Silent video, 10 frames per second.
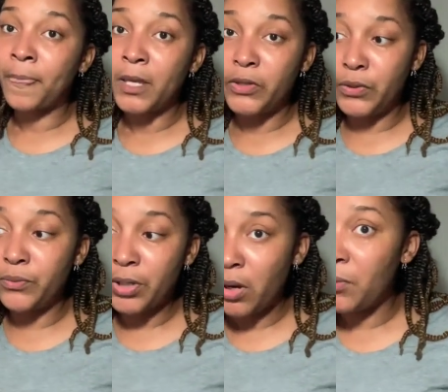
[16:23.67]
You
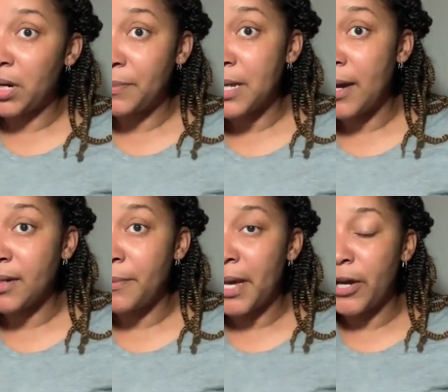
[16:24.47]
know what I'm talking
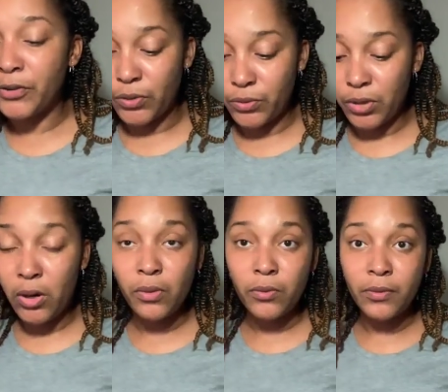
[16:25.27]
about. You
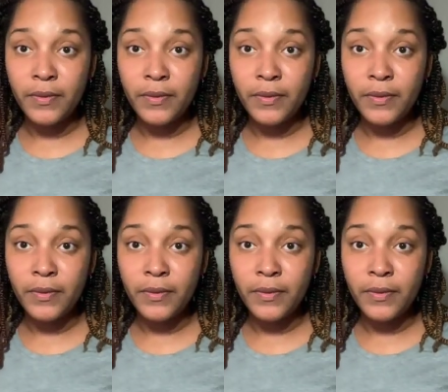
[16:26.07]
know